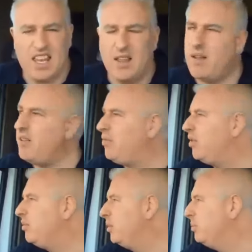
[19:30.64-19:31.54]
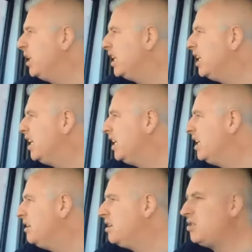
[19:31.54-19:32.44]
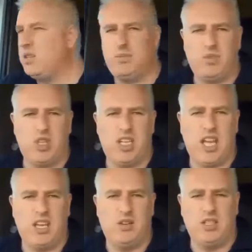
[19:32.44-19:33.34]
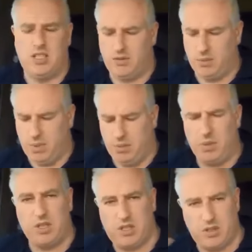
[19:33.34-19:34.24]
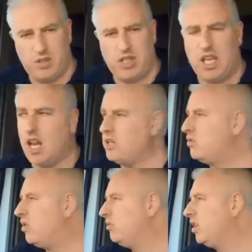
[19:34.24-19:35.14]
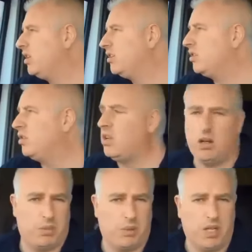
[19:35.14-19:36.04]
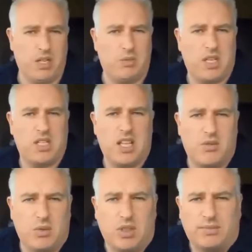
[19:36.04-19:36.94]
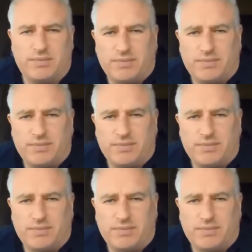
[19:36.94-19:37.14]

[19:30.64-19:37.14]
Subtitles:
than I thought it would be. So I'm going to carry on. I've got paperwork to do and get this drop done, so I'll be with you when I start rolling.